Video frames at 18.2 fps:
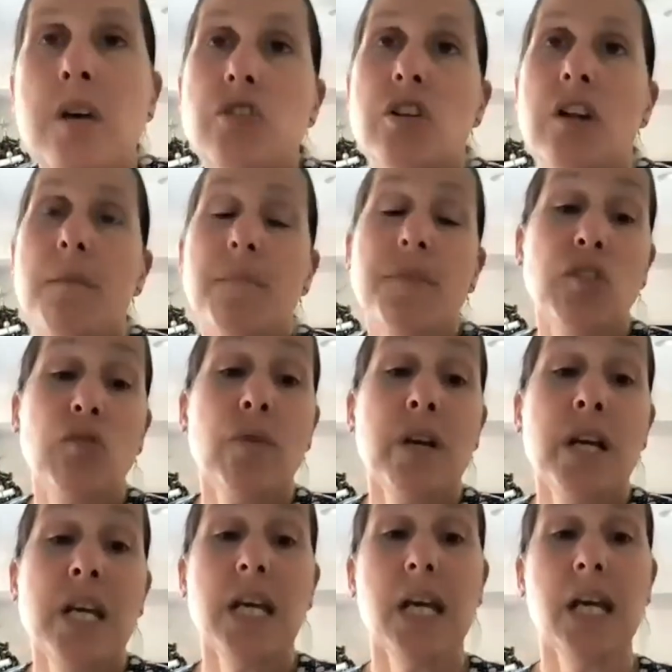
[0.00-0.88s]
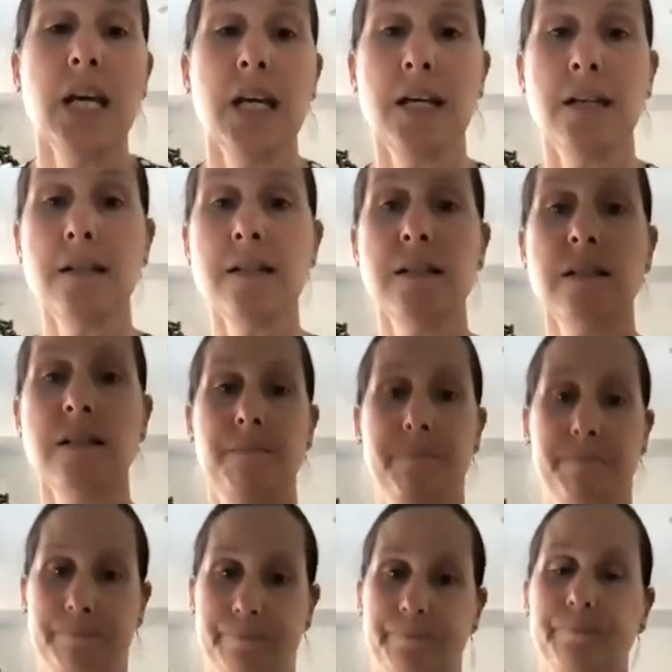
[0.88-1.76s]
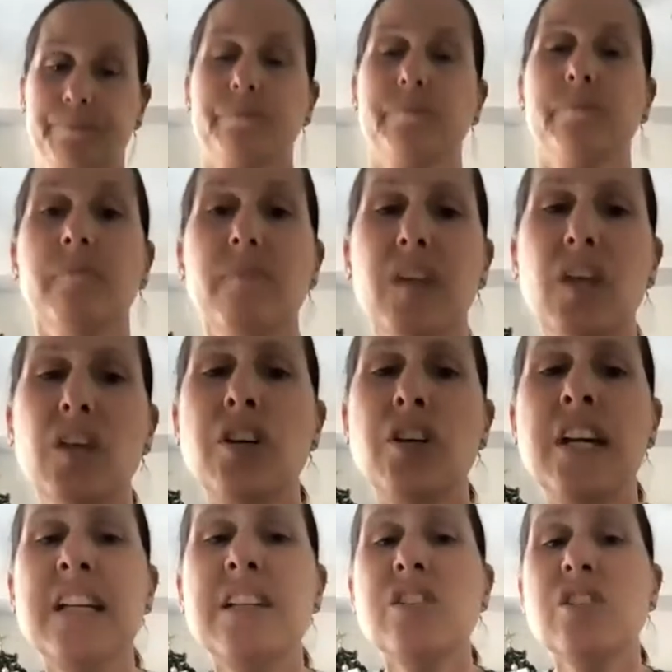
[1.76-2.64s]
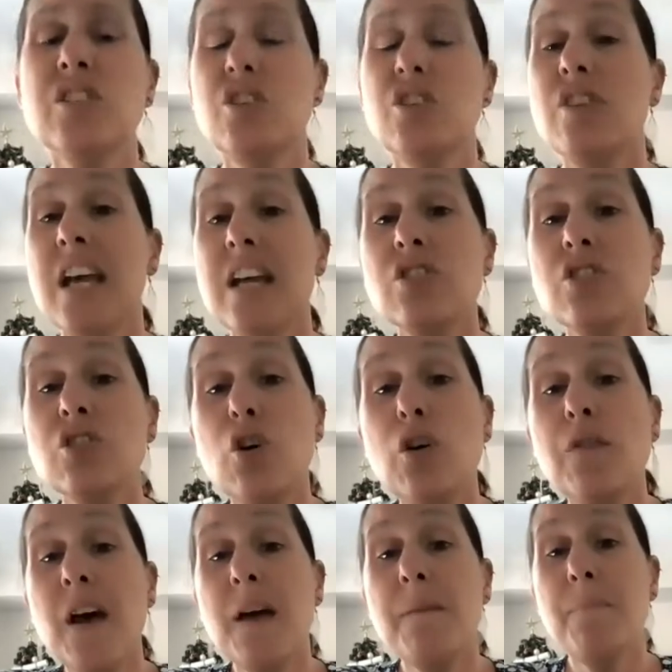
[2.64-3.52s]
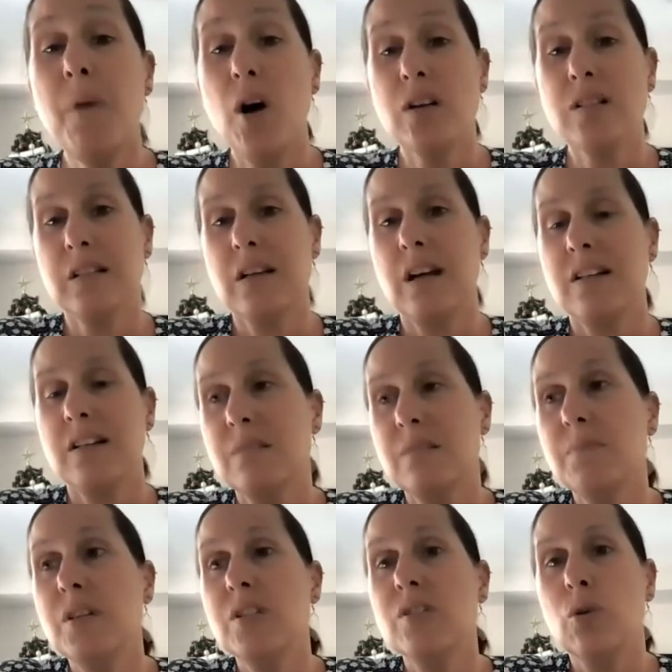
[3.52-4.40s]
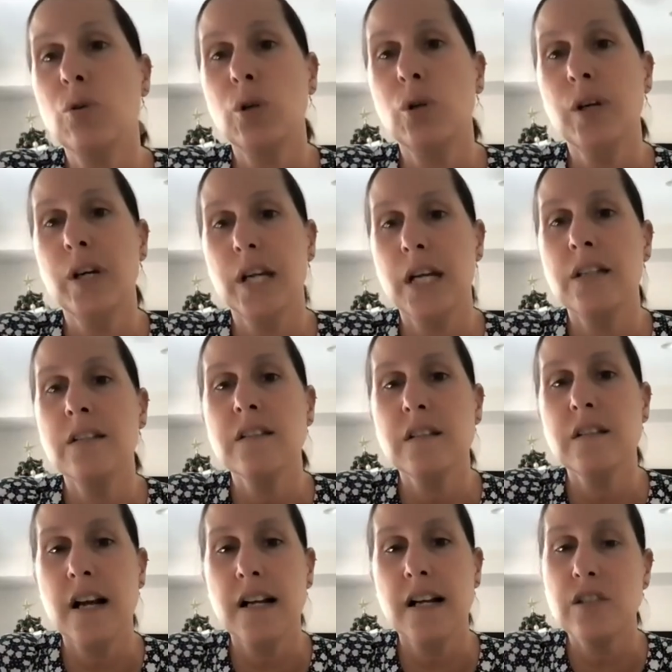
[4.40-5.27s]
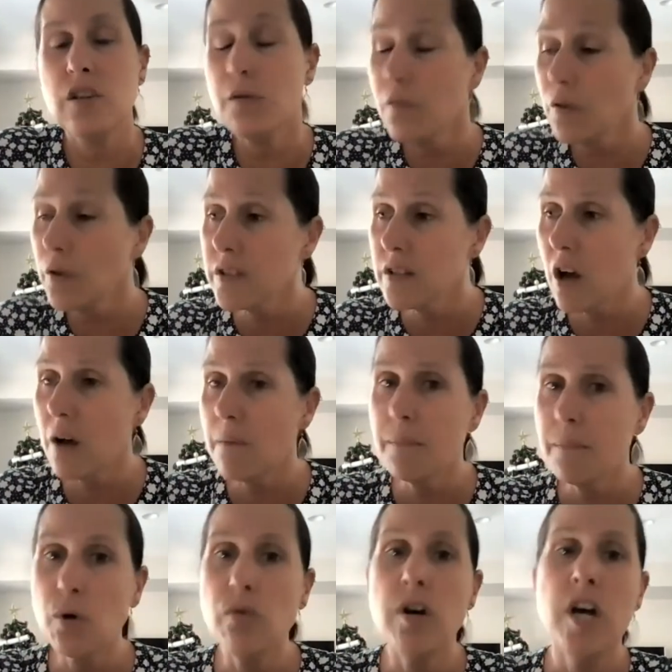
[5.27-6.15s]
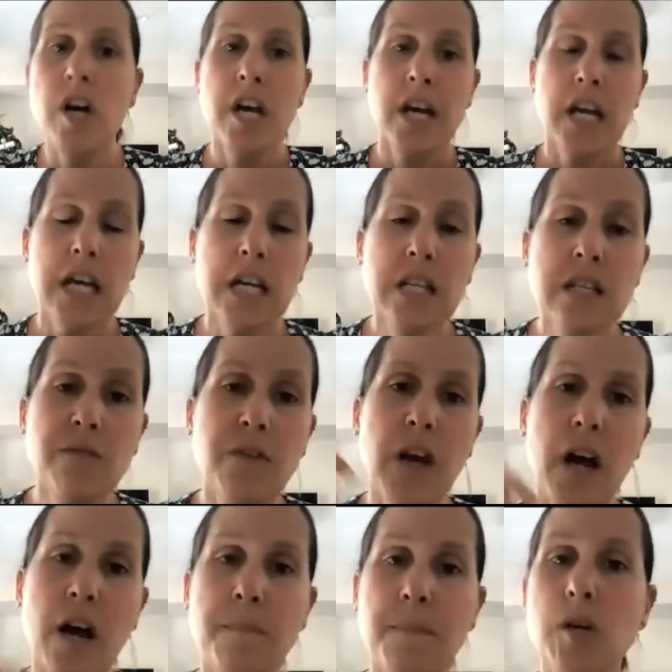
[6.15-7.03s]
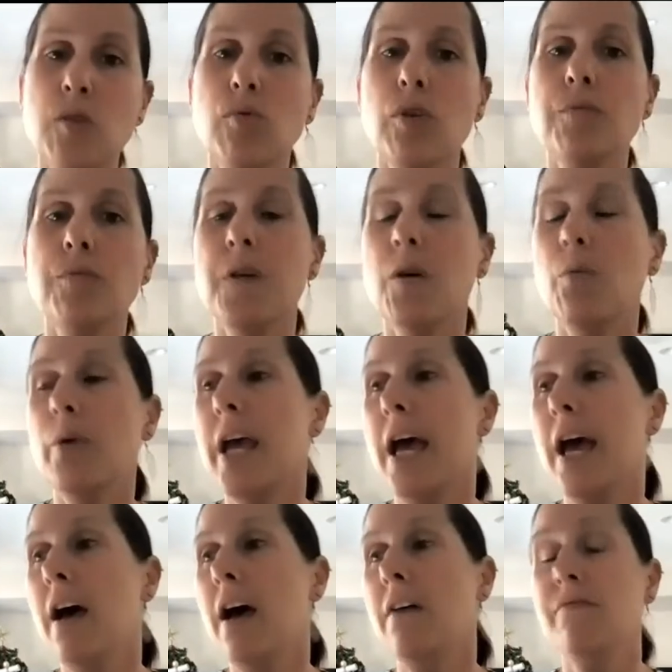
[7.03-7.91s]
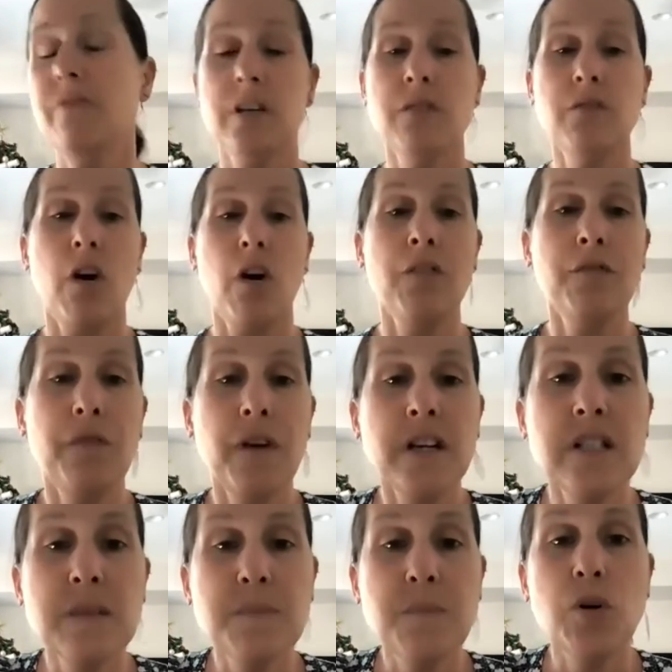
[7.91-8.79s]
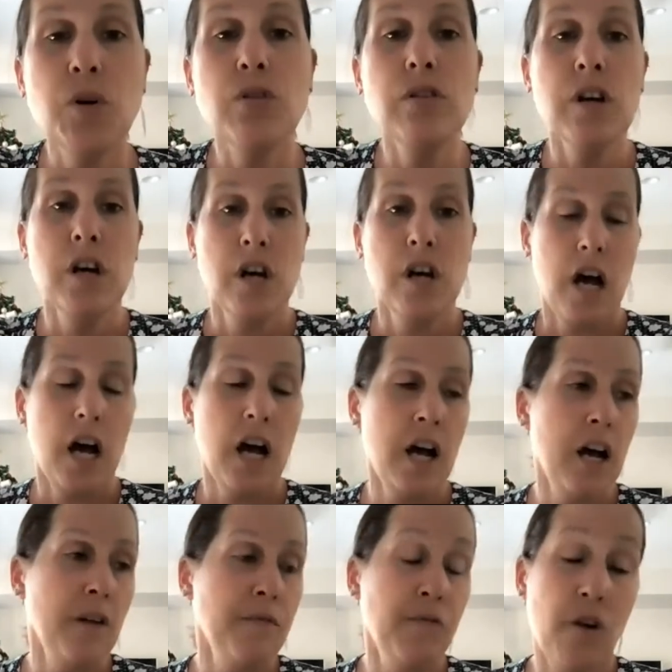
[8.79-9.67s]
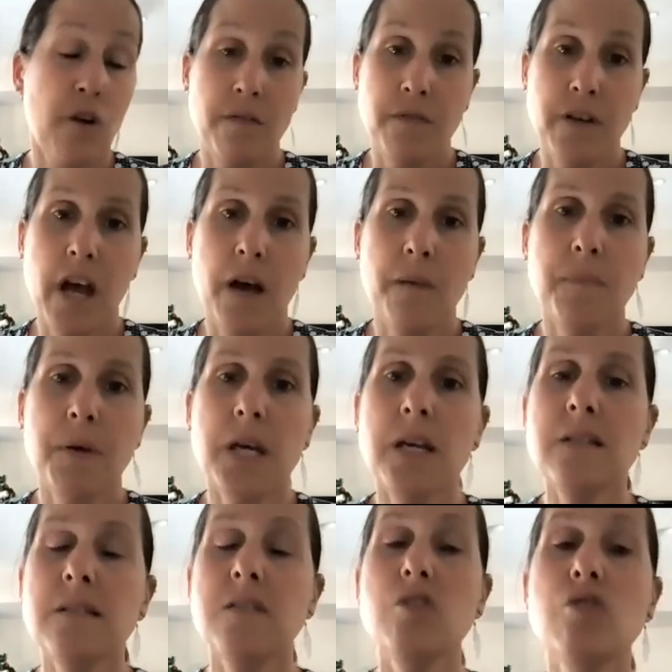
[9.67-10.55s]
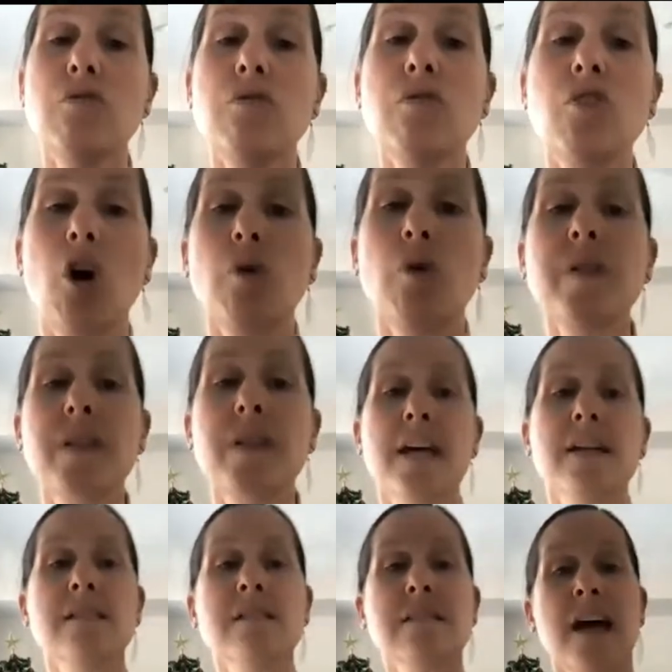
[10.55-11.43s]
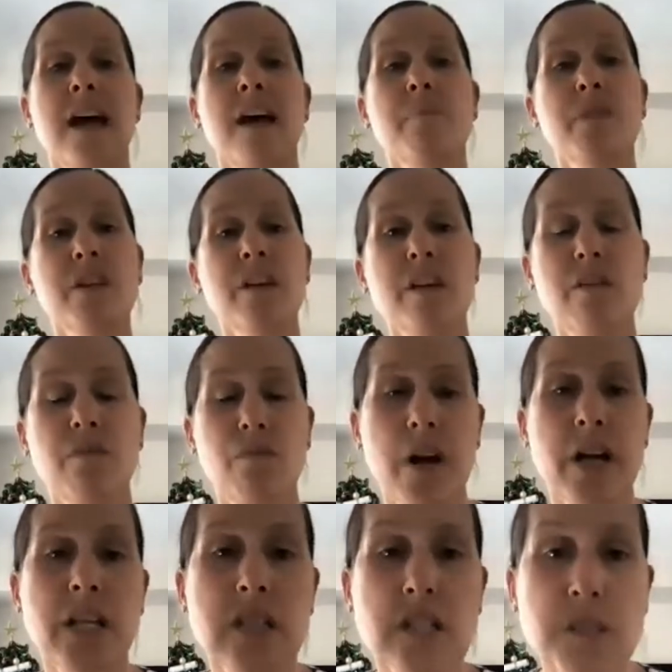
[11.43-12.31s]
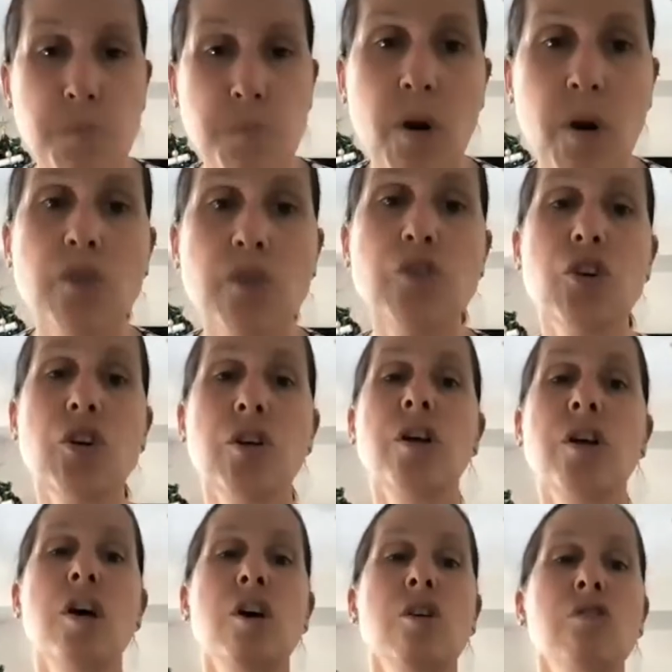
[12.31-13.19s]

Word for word: So number three is you need to, you can survey past customers or look at insights. So for example, in the V I P group that we have in on Facebook uh, for our V I Ps, you could go in there and say, I'm thinking of running this promotion.